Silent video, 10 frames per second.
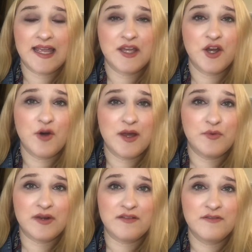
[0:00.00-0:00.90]
can go and
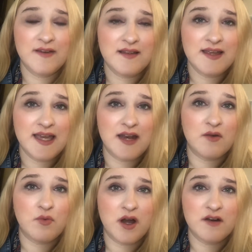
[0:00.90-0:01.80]
refill it at a
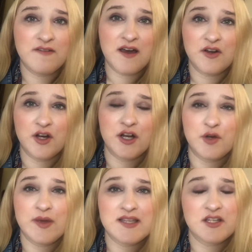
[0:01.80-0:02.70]
water fountain or at a
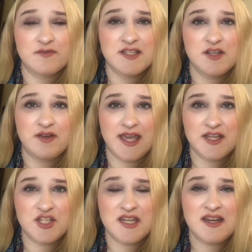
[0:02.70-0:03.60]
quick service
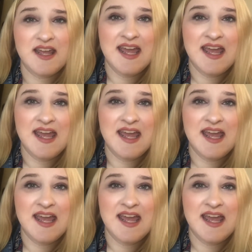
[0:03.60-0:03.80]
location.